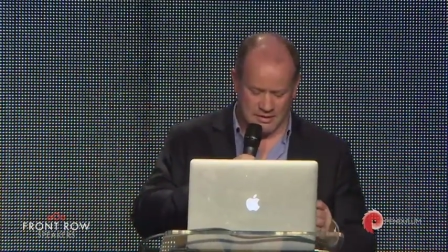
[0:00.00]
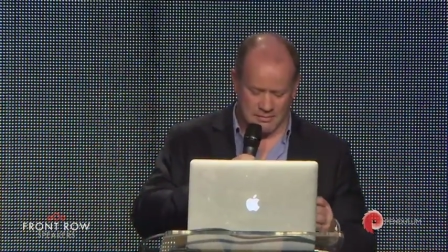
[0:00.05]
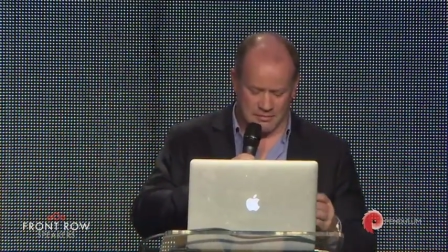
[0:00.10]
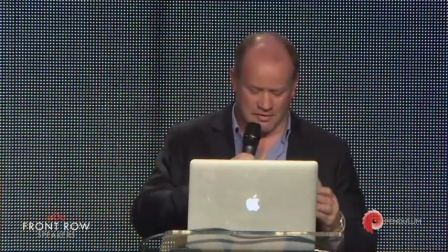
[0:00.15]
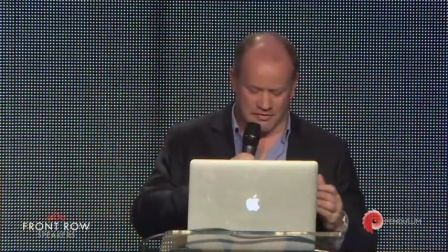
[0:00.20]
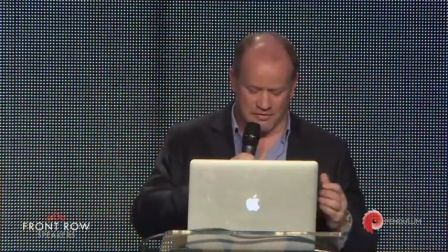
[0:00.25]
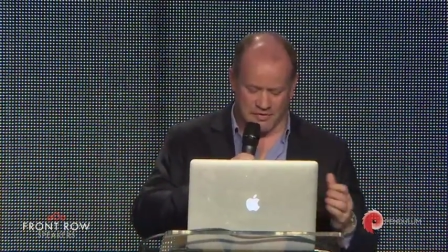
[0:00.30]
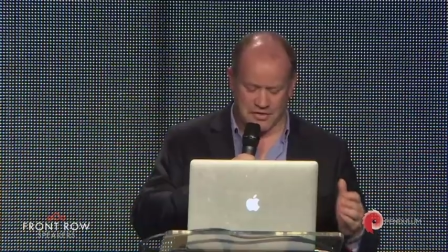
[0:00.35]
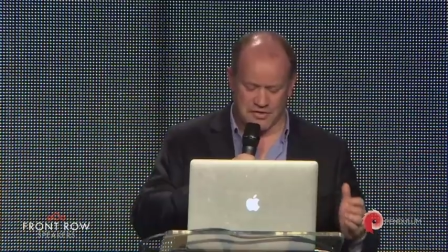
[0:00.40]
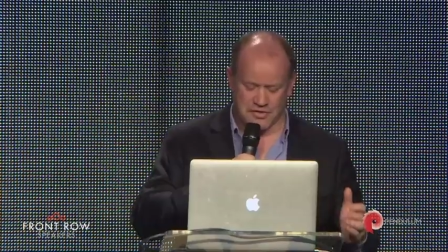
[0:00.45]

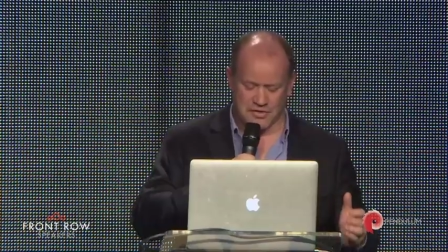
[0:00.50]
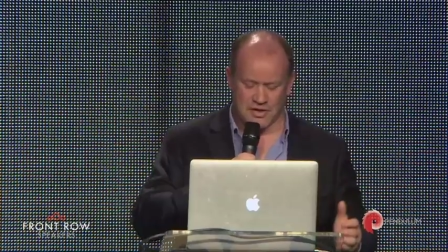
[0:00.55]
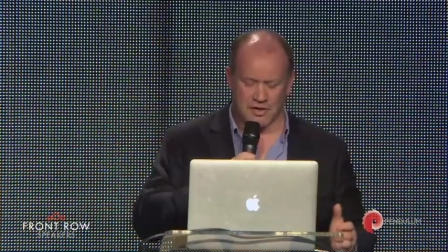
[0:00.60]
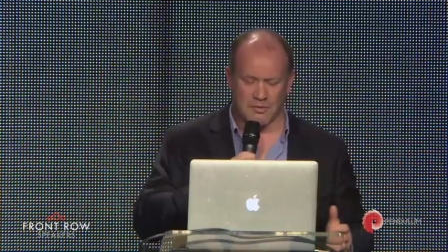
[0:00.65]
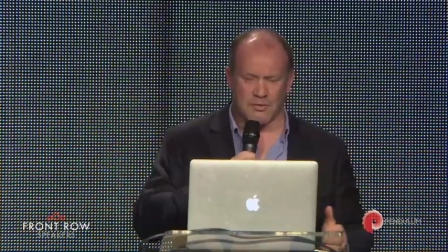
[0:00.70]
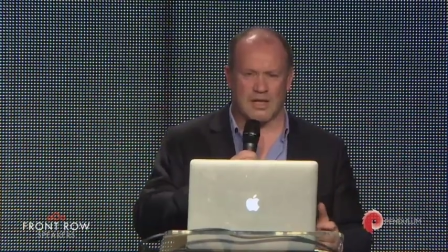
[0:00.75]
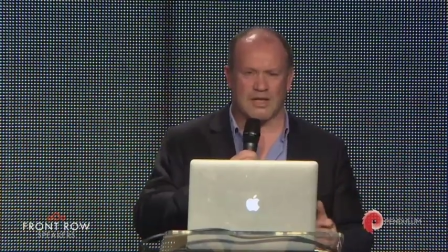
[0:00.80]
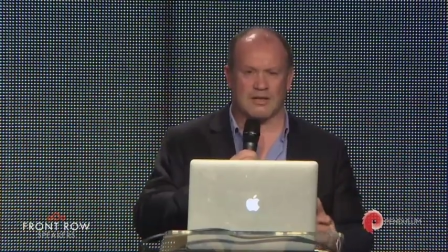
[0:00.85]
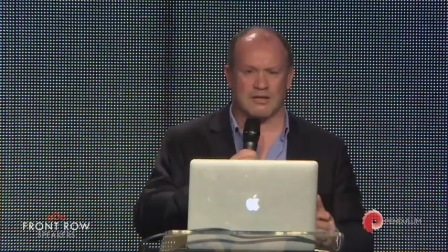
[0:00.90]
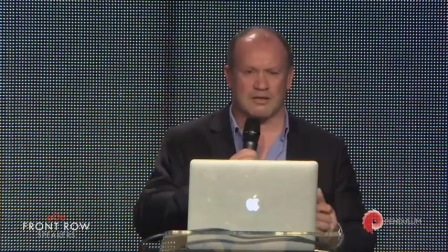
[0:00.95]

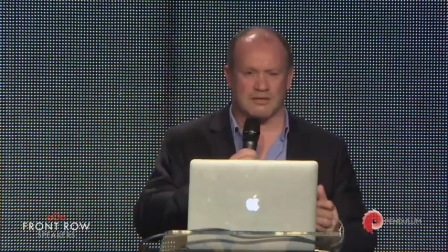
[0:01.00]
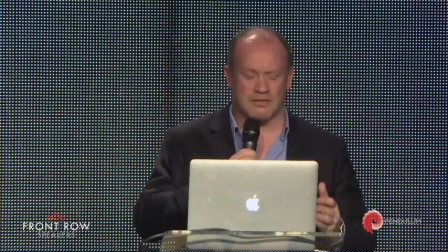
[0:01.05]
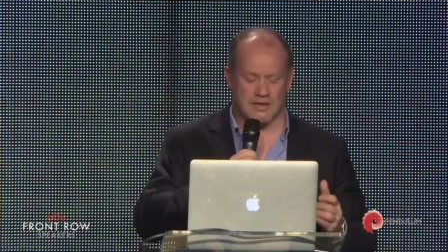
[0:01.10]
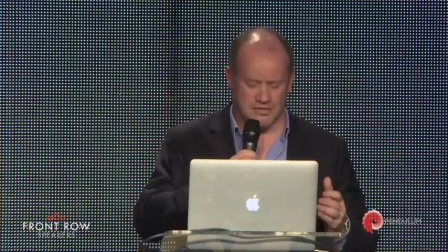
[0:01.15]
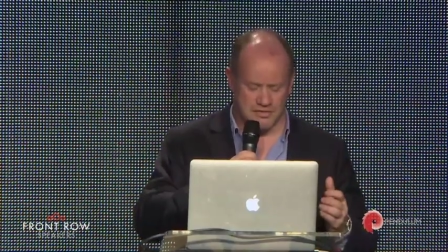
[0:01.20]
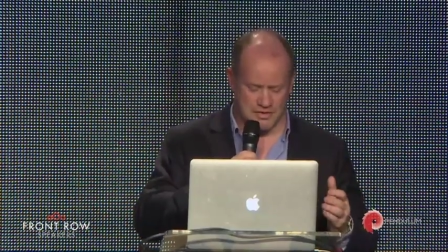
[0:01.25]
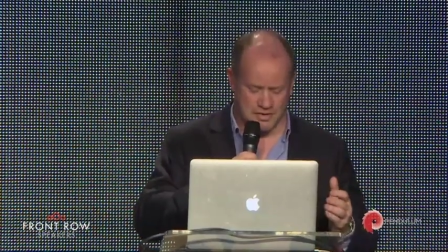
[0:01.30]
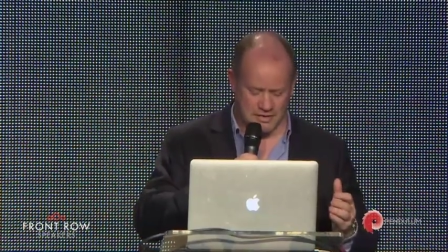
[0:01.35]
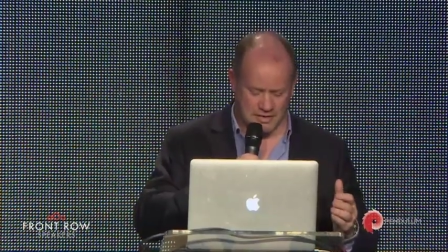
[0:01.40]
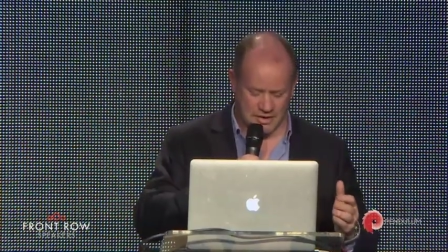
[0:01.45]
professional wealth
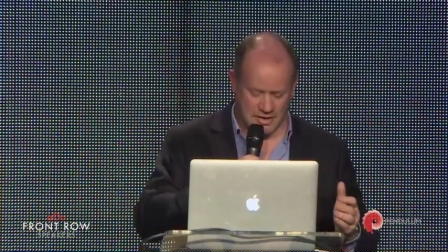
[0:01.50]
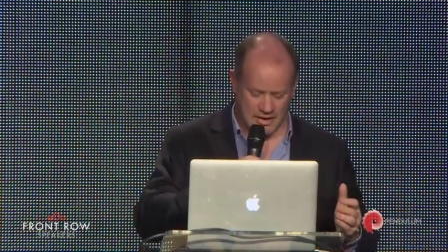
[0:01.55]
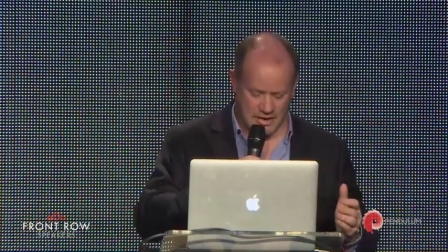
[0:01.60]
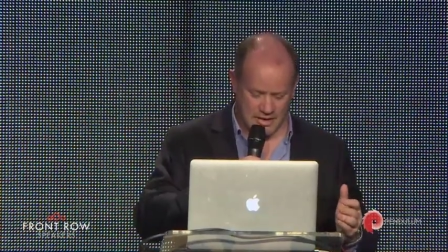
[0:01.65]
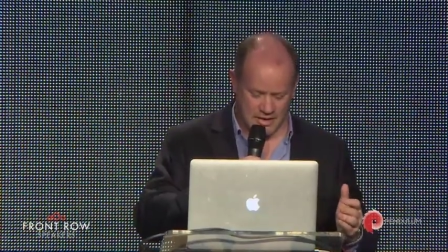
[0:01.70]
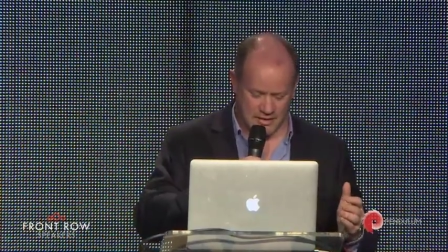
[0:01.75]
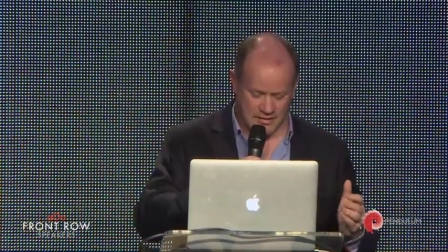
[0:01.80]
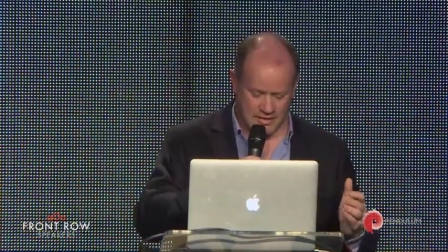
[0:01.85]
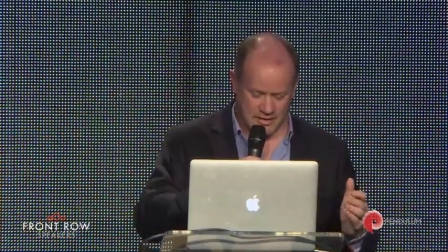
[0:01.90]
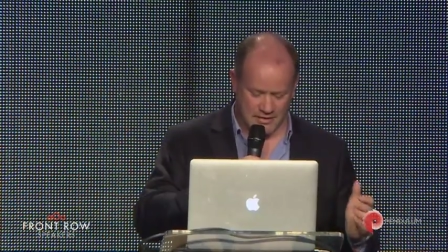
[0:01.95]
edu-
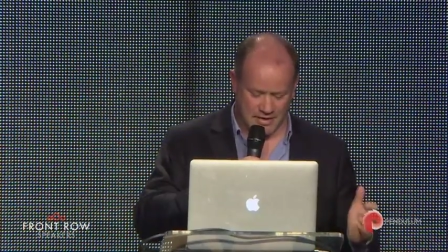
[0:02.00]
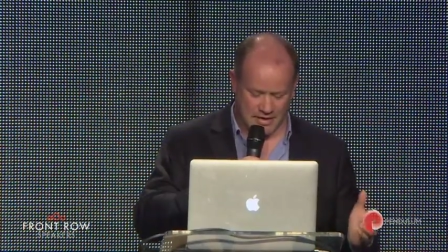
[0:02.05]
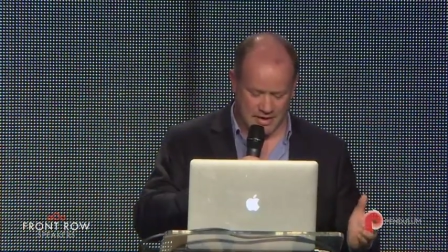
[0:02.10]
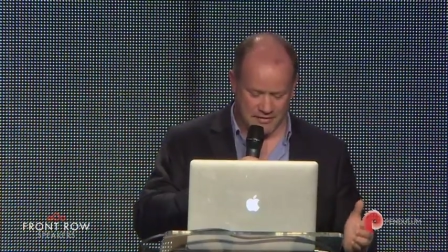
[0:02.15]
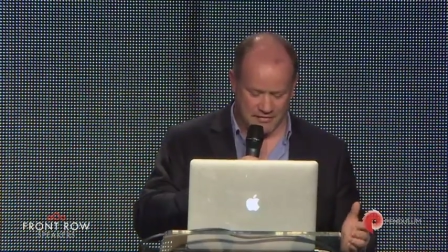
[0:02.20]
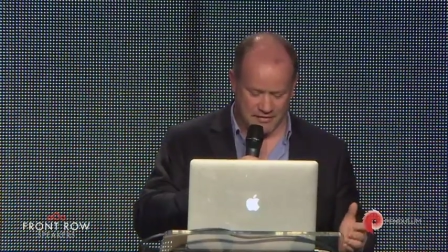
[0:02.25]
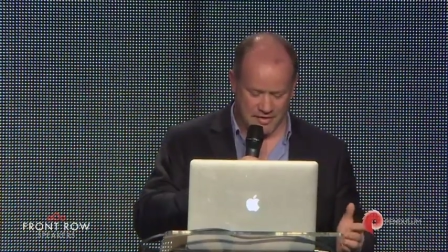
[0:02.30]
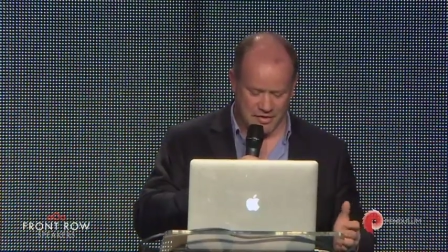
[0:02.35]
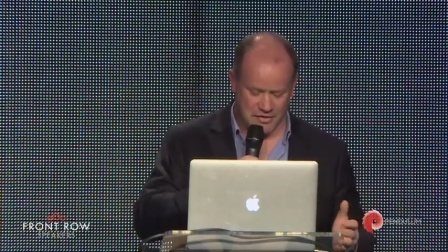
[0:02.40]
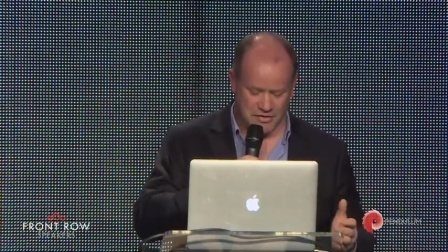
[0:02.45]
uh,
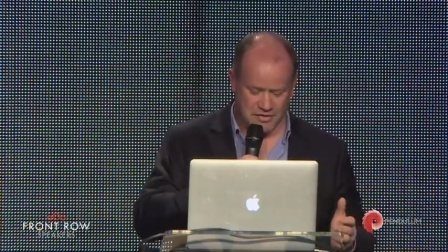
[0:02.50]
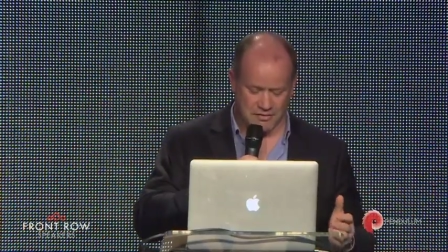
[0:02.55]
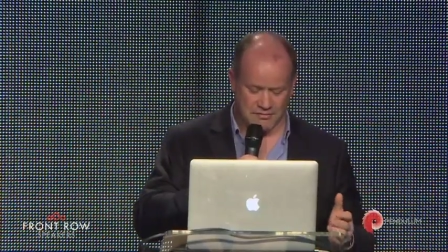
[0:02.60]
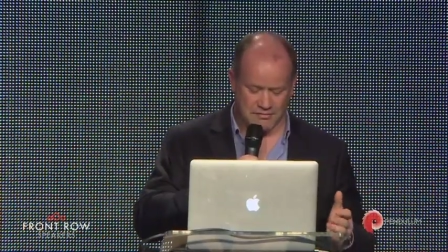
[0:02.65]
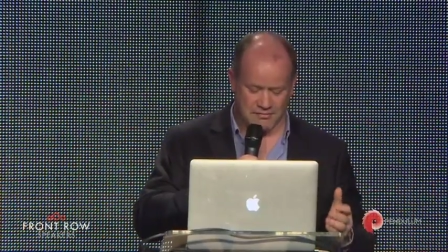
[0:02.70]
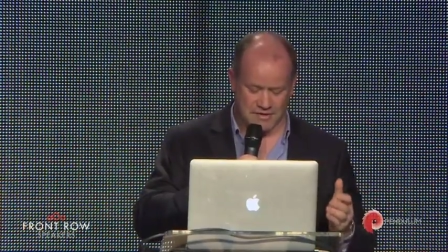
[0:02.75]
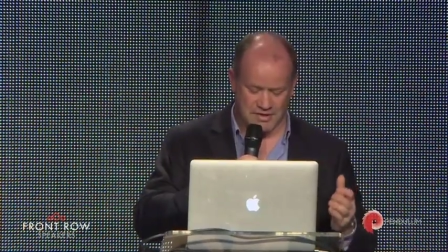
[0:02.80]
elevation,